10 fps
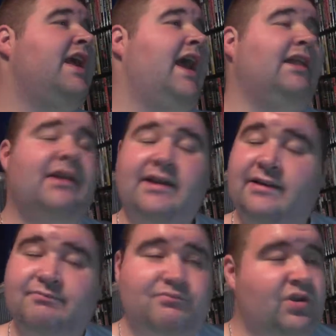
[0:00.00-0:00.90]
And like,
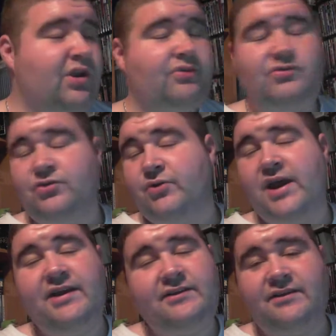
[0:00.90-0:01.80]
2
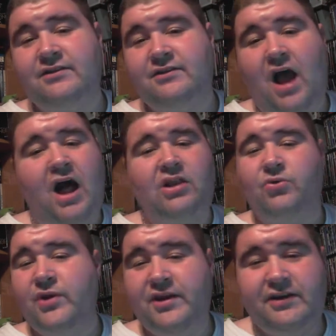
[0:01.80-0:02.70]
days and
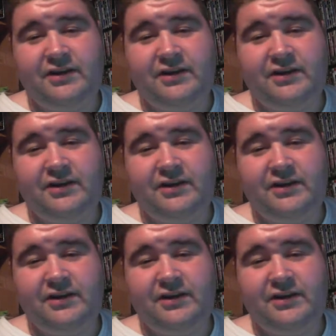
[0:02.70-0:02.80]
Halloween.